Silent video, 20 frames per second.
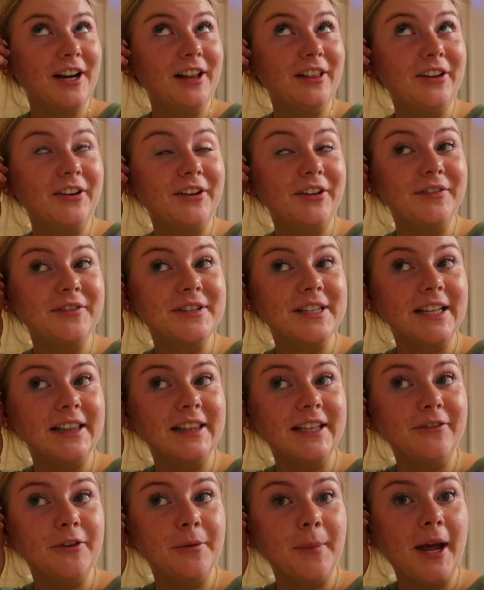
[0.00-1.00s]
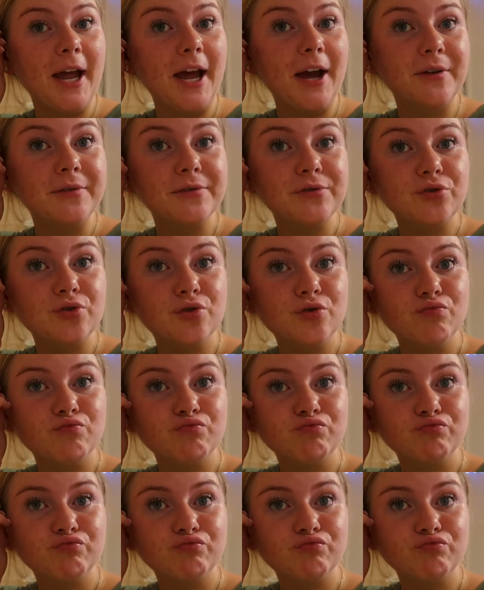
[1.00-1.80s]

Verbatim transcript: I literally was like leaving my house.